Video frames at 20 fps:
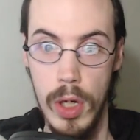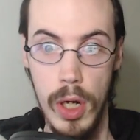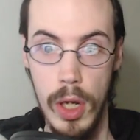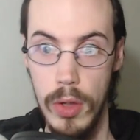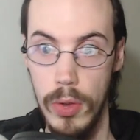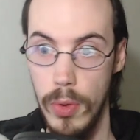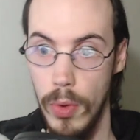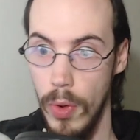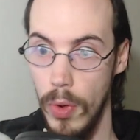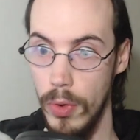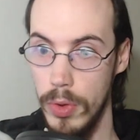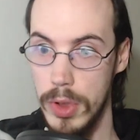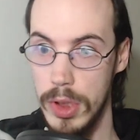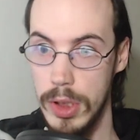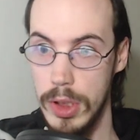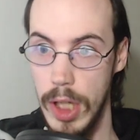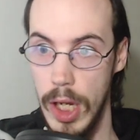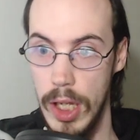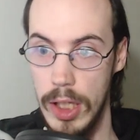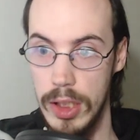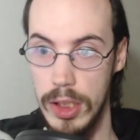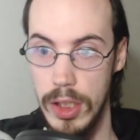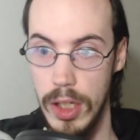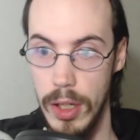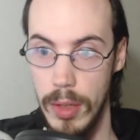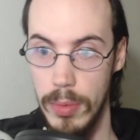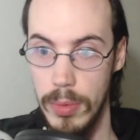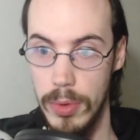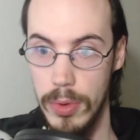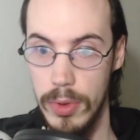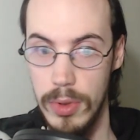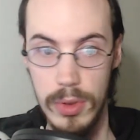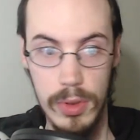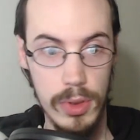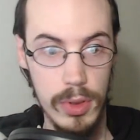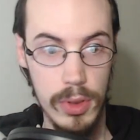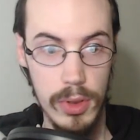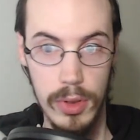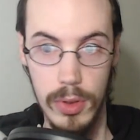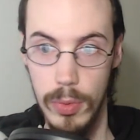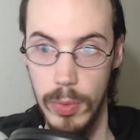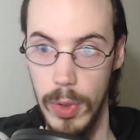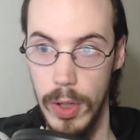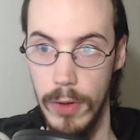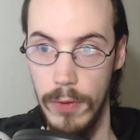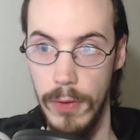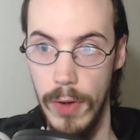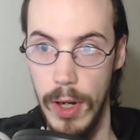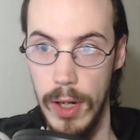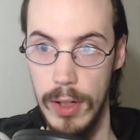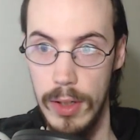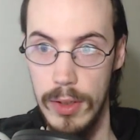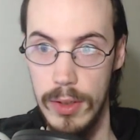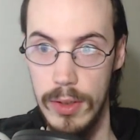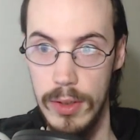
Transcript: and they're all stands up, ready to fight.